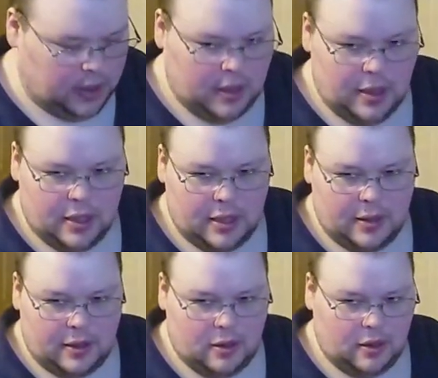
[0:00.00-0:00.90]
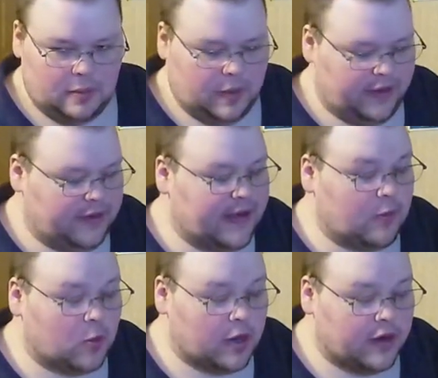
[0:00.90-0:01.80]
Uh, and uh, if I
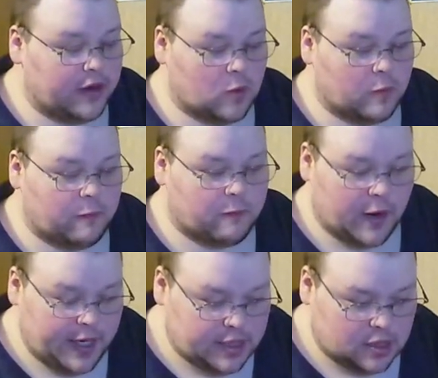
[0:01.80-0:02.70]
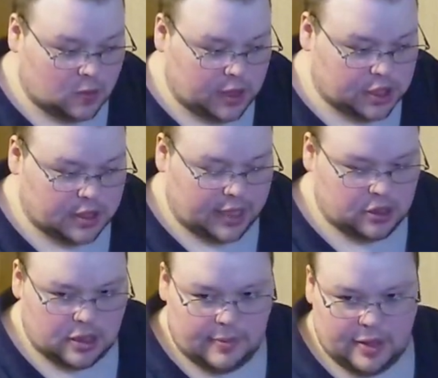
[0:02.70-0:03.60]
were, if it were phrased as a question, the answer
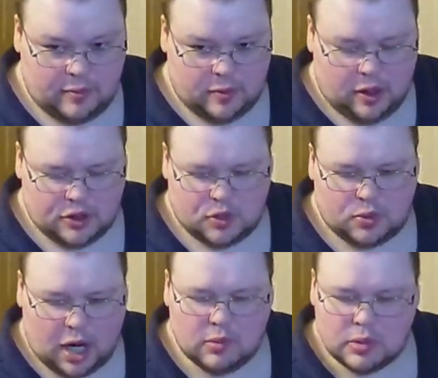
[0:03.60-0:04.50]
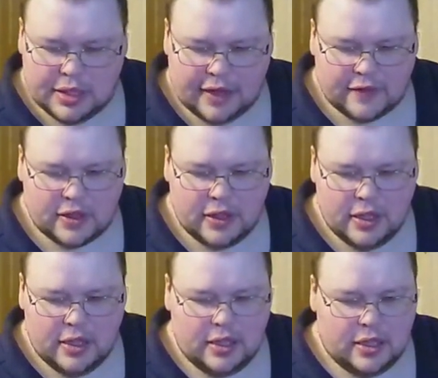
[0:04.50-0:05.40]
to that be also probably never.
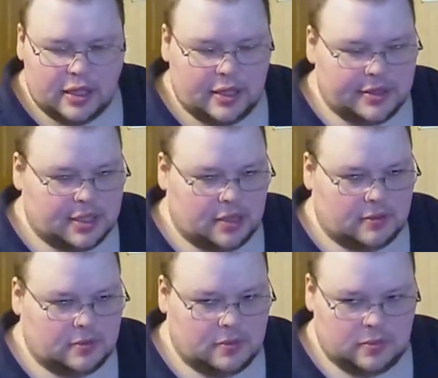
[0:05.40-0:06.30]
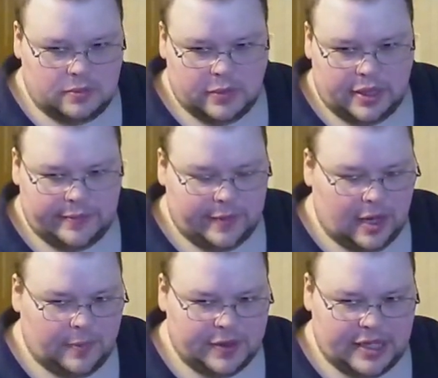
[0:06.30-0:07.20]
Uh, so uh, I'll
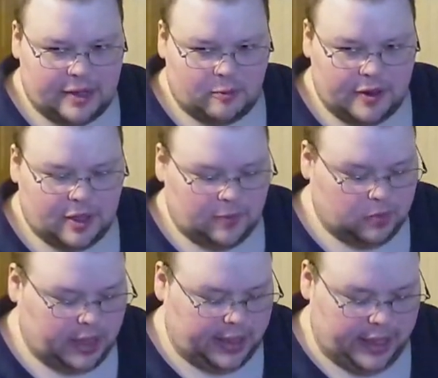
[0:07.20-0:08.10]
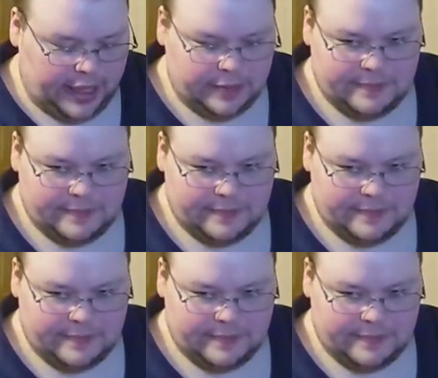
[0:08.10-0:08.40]
put that right there with Plan nine.